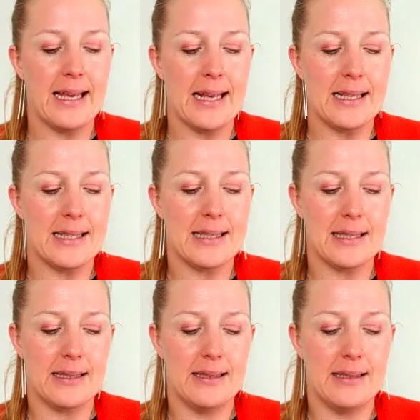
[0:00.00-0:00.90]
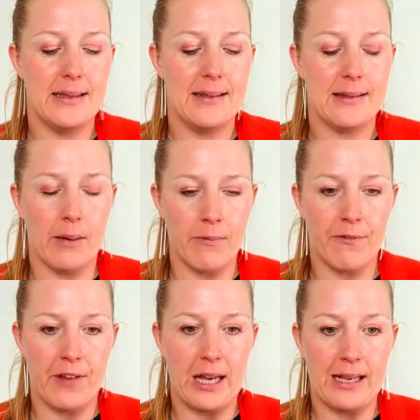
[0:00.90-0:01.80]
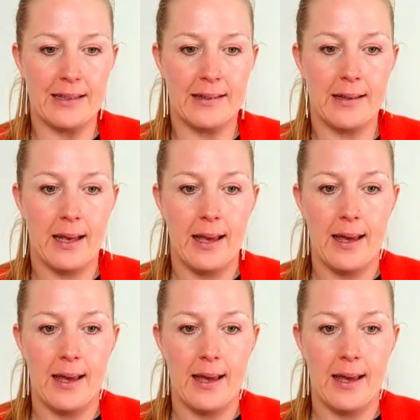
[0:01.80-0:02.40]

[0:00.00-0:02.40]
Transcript: is some things